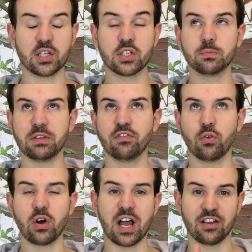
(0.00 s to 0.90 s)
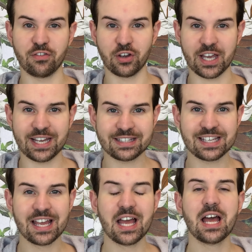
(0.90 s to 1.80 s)
And just before I
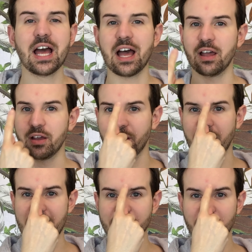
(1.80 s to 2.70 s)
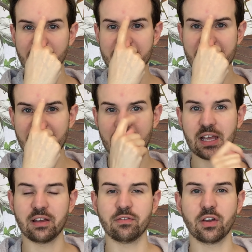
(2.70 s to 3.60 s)
forget, uh, as you can see, I
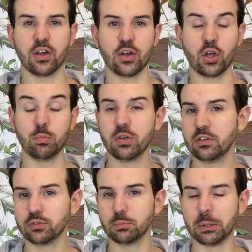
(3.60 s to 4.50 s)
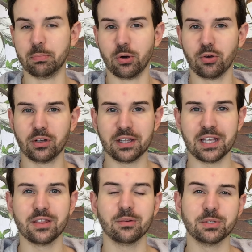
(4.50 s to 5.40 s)
have uh, a beautiful pimple
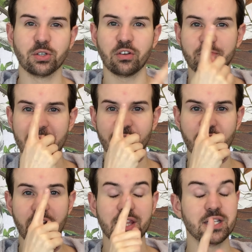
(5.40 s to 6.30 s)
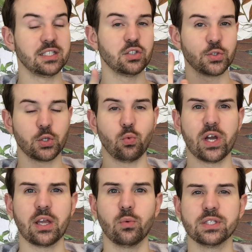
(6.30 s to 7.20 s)
in the middle of my forehead. This is also
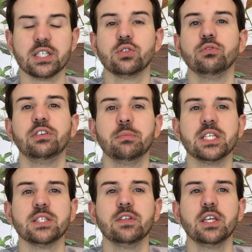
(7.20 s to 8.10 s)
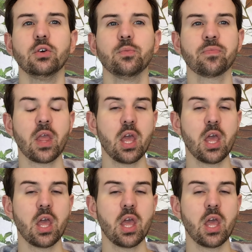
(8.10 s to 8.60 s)
why I wanted to film this video.